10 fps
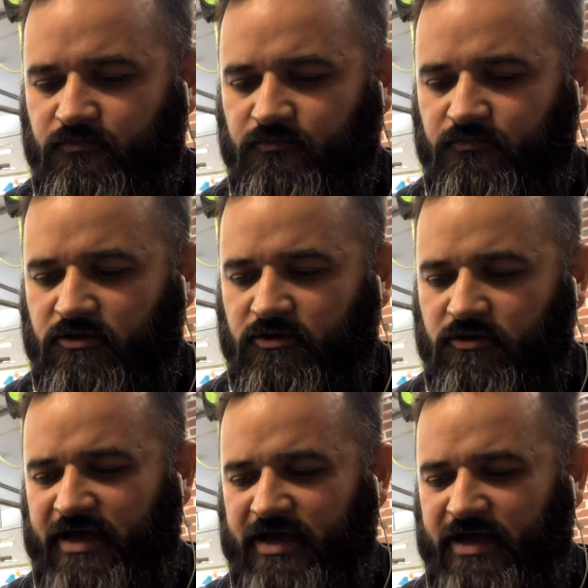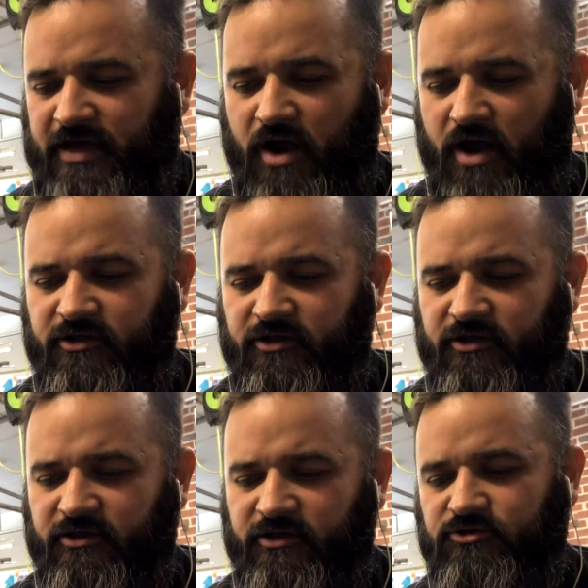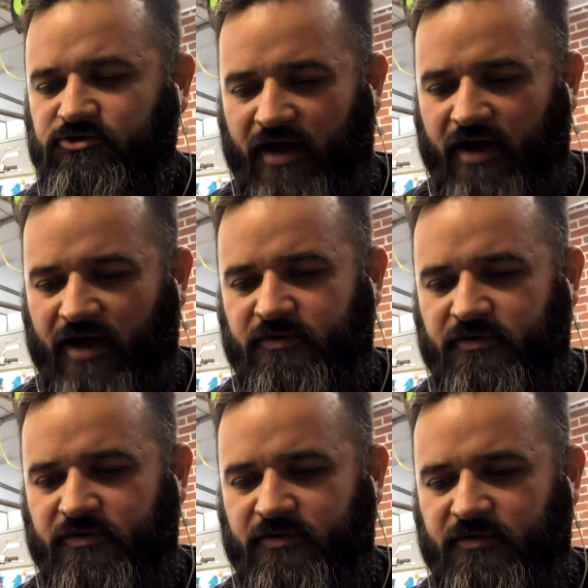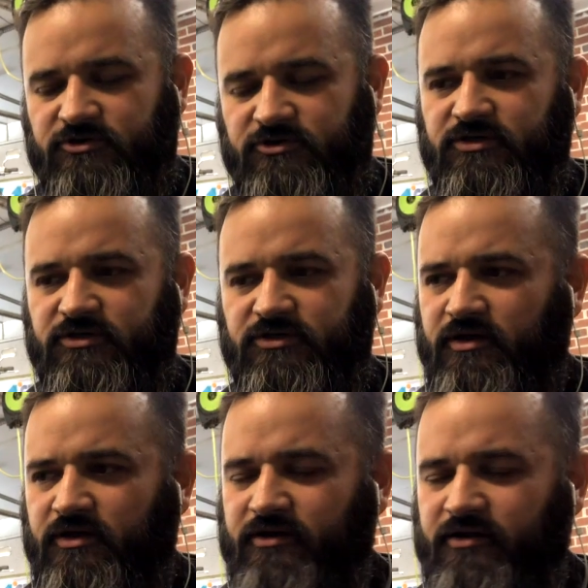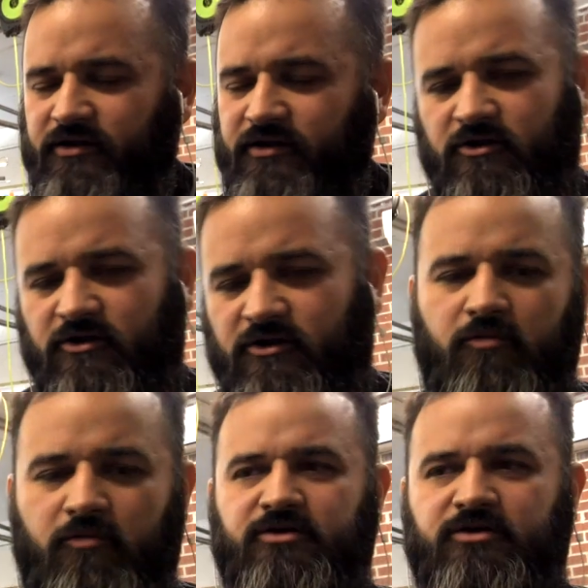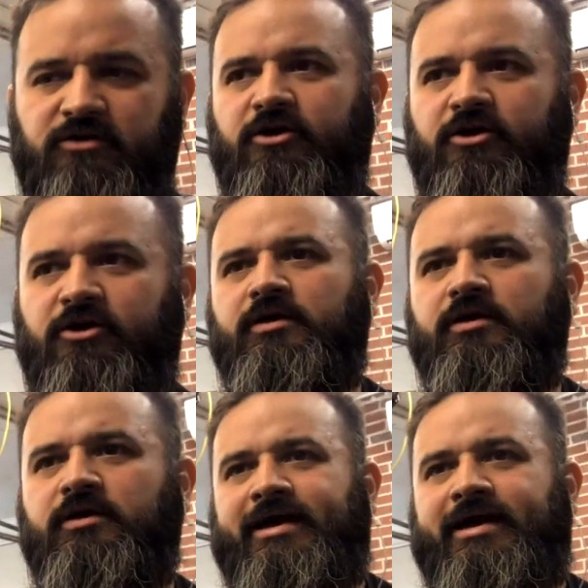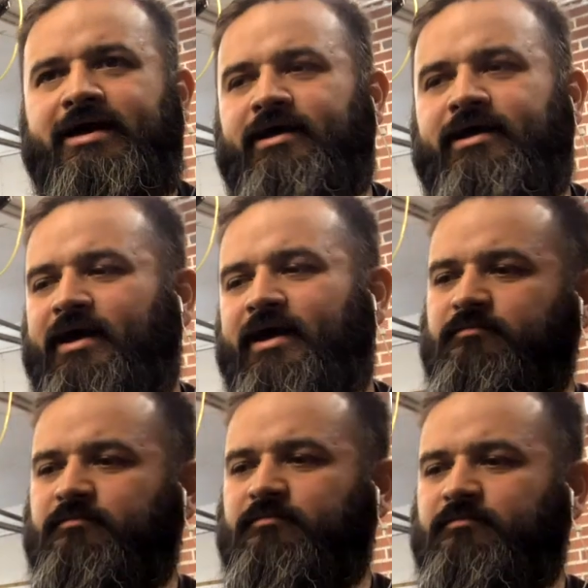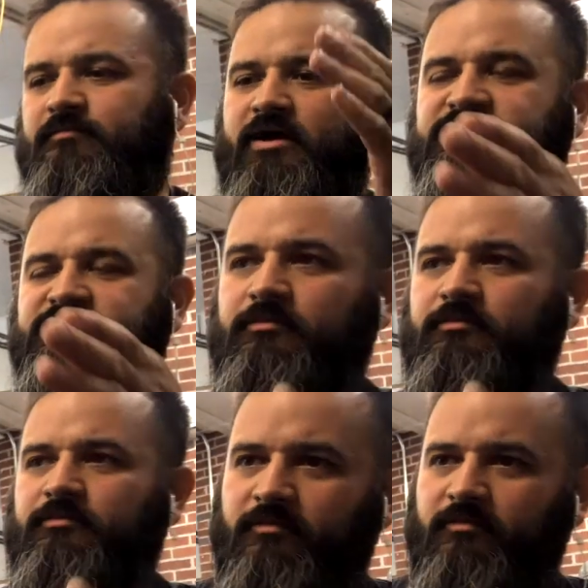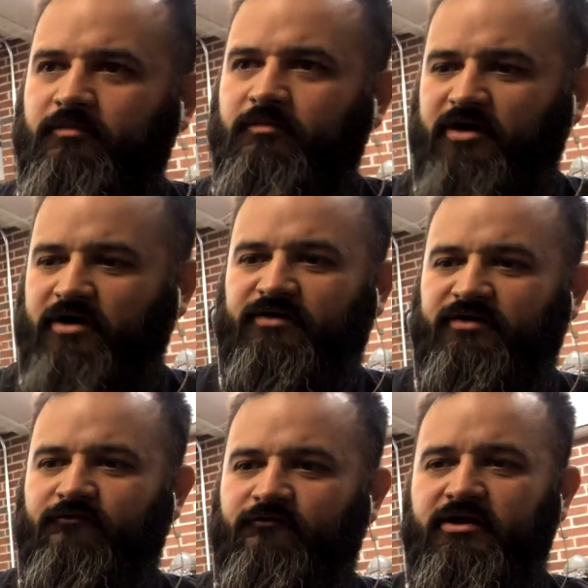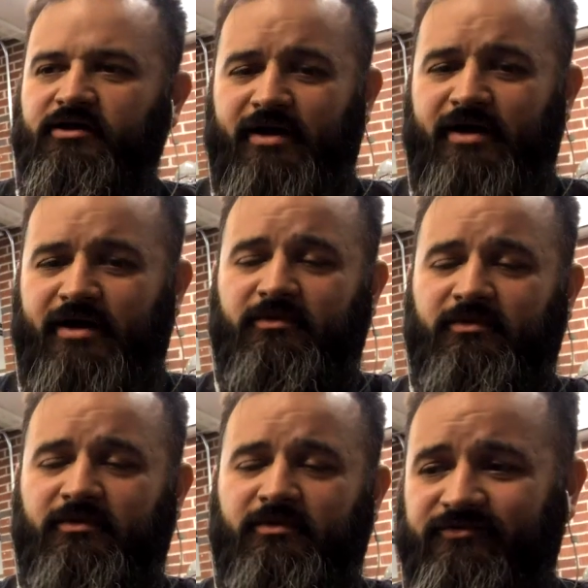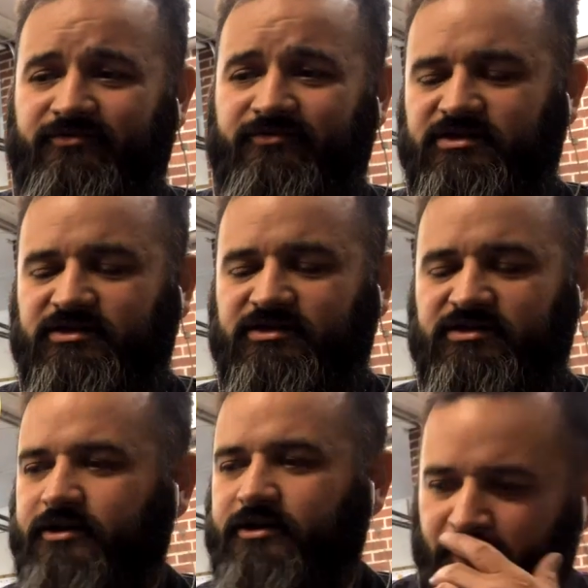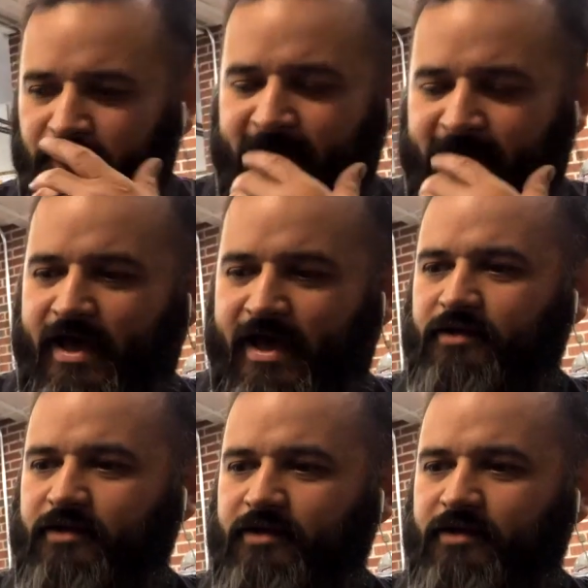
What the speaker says: I was at a Rockabilly Q show we have up here in Charleston, and there's like a motorcycle show. And I had my Honda Sabre and my Ducati 748 in the back of my 70 C10. And